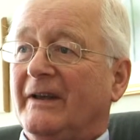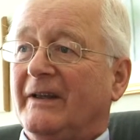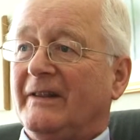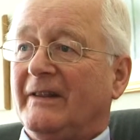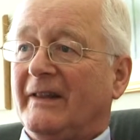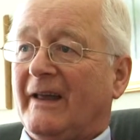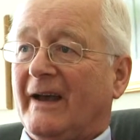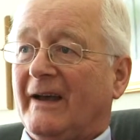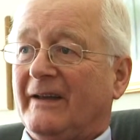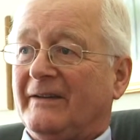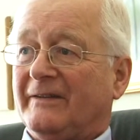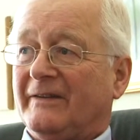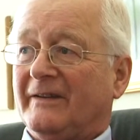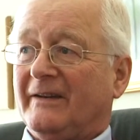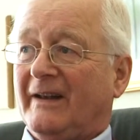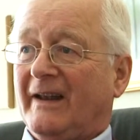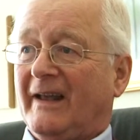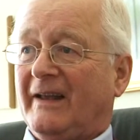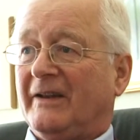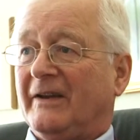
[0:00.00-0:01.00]
that
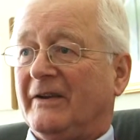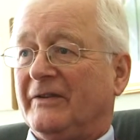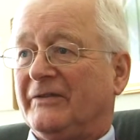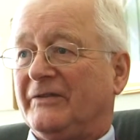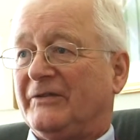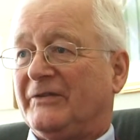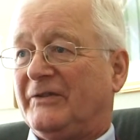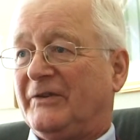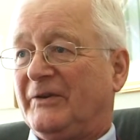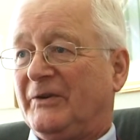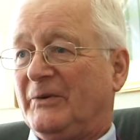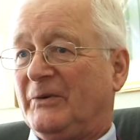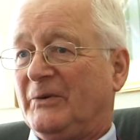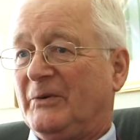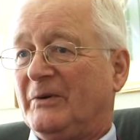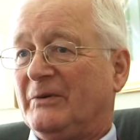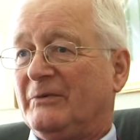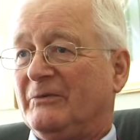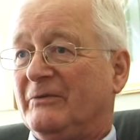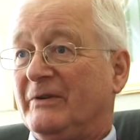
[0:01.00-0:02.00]
led us to
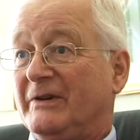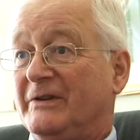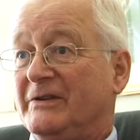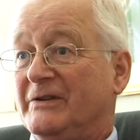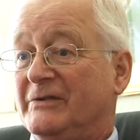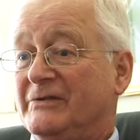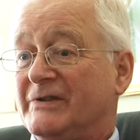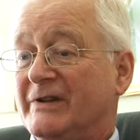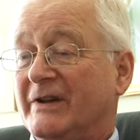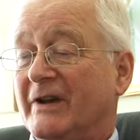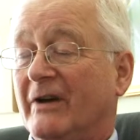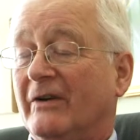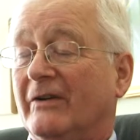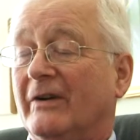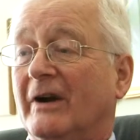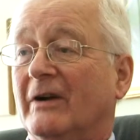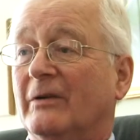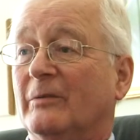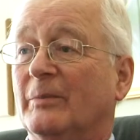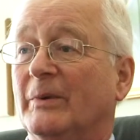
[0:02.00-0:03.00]
reducing our
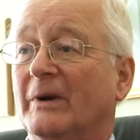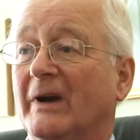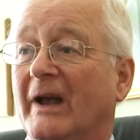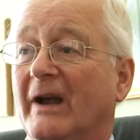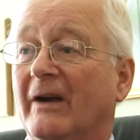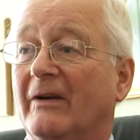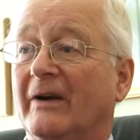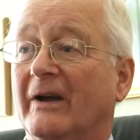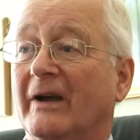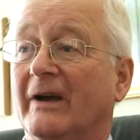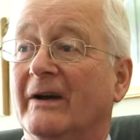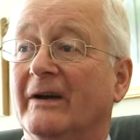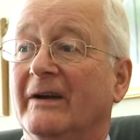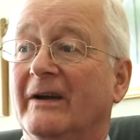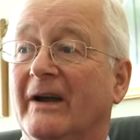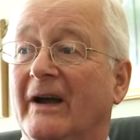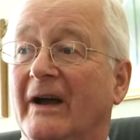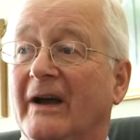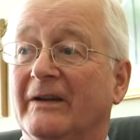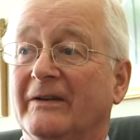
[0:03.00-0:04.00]
arable area
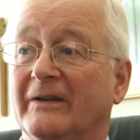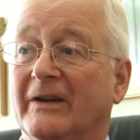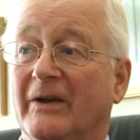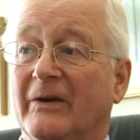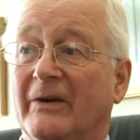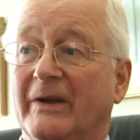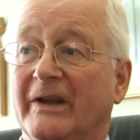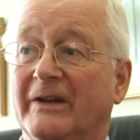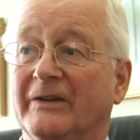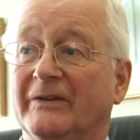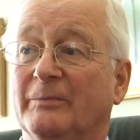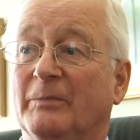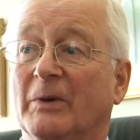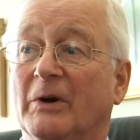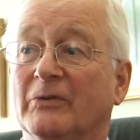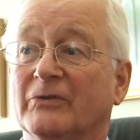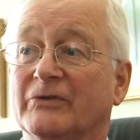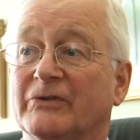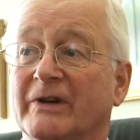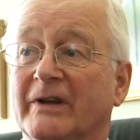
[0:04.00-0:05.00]
and going into
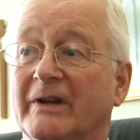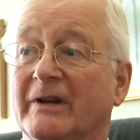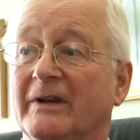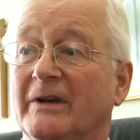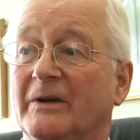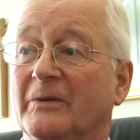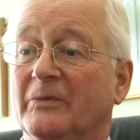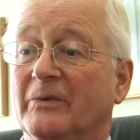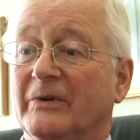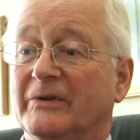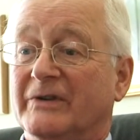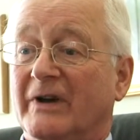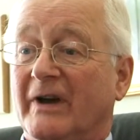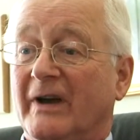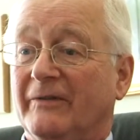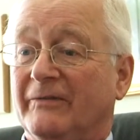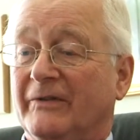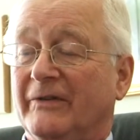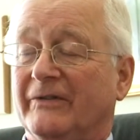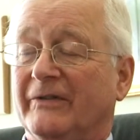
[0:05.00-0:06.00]
poultry, which I
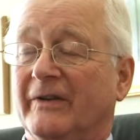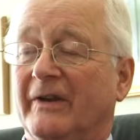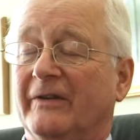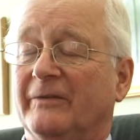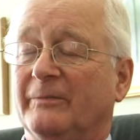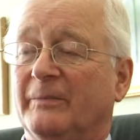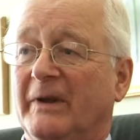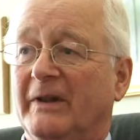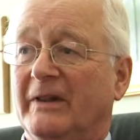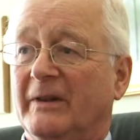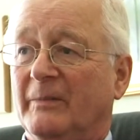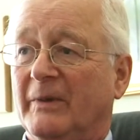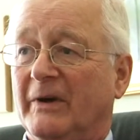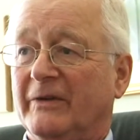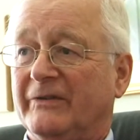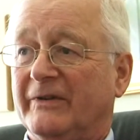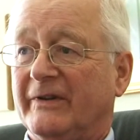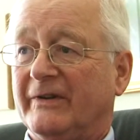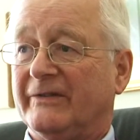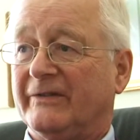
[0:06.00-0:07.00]
have to say has been the
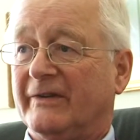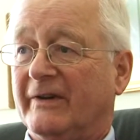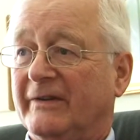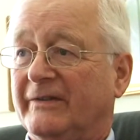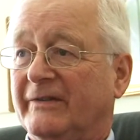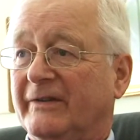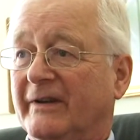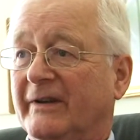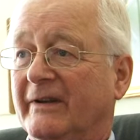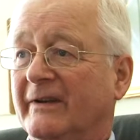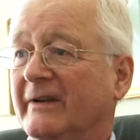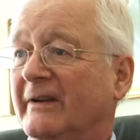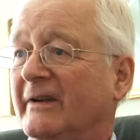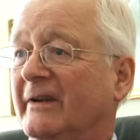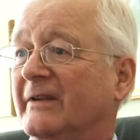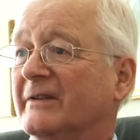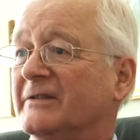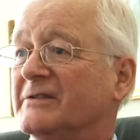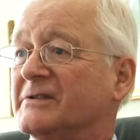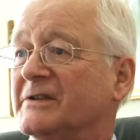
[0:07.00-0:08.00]
most exciting
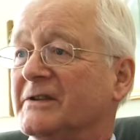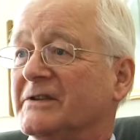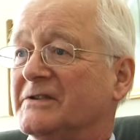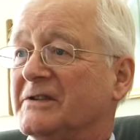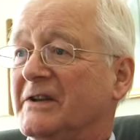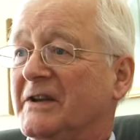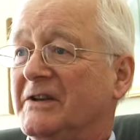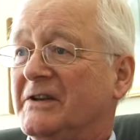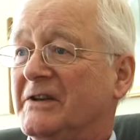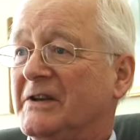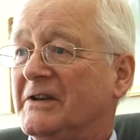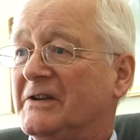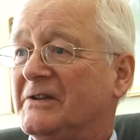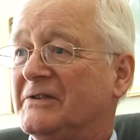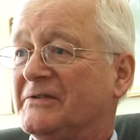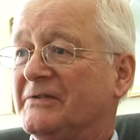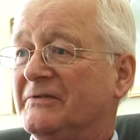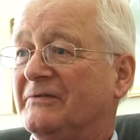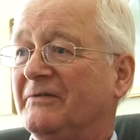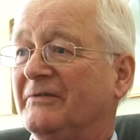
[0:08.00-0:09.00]
16
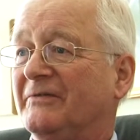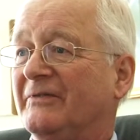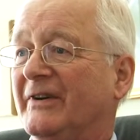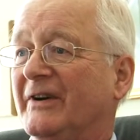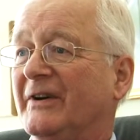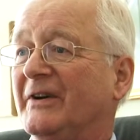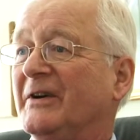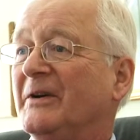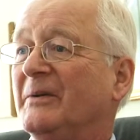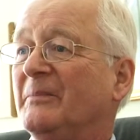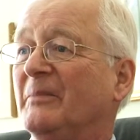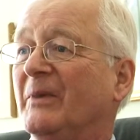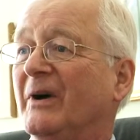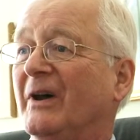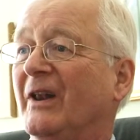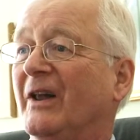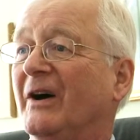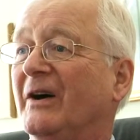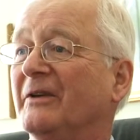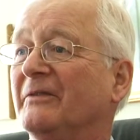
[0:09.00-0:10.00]
years of my
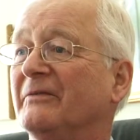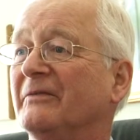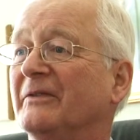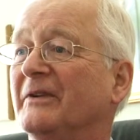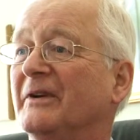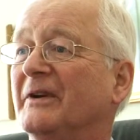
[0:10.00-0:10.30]
life.